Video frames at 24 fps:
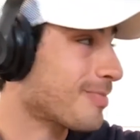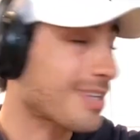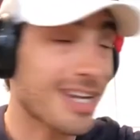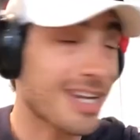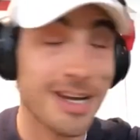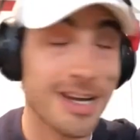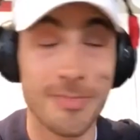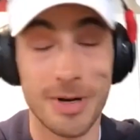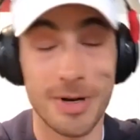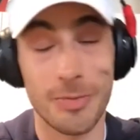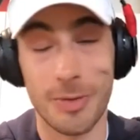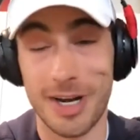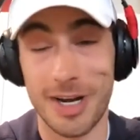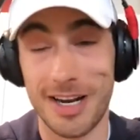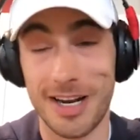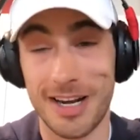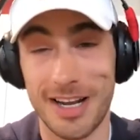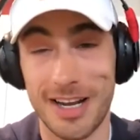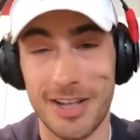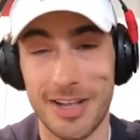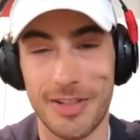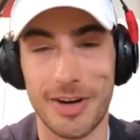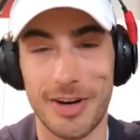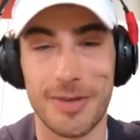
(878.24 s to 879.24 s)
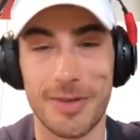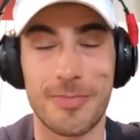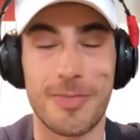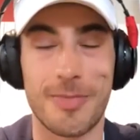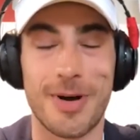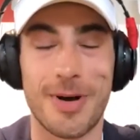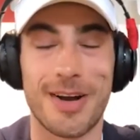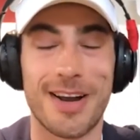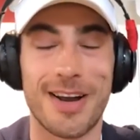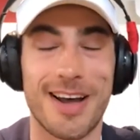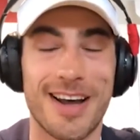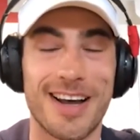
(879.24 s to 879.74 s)
I mean, we didn't either.
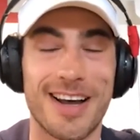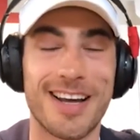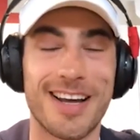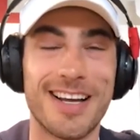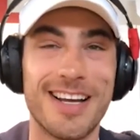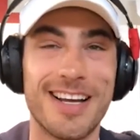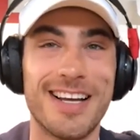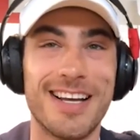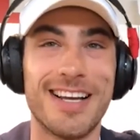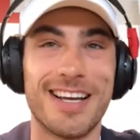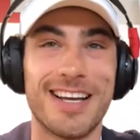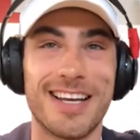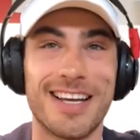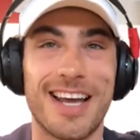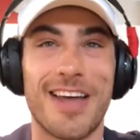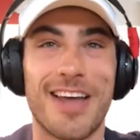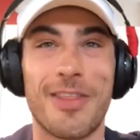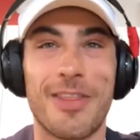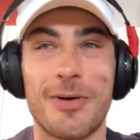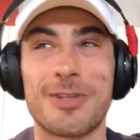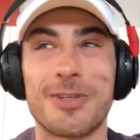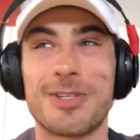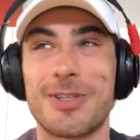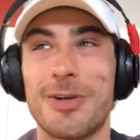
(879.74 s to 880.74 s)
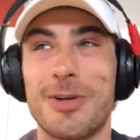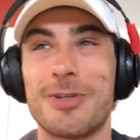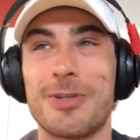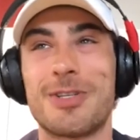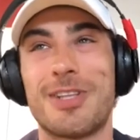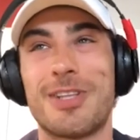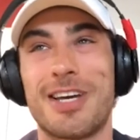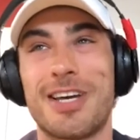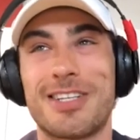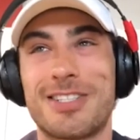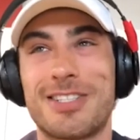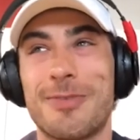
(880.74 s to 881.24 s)
But yeah, those are
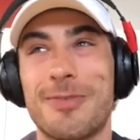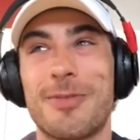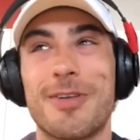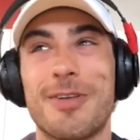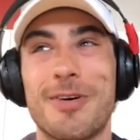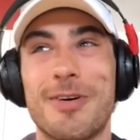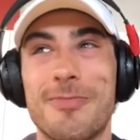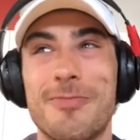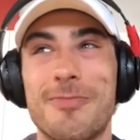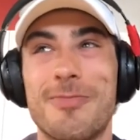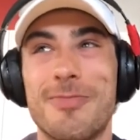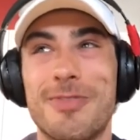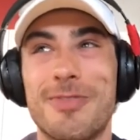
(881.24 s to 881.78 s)
like some of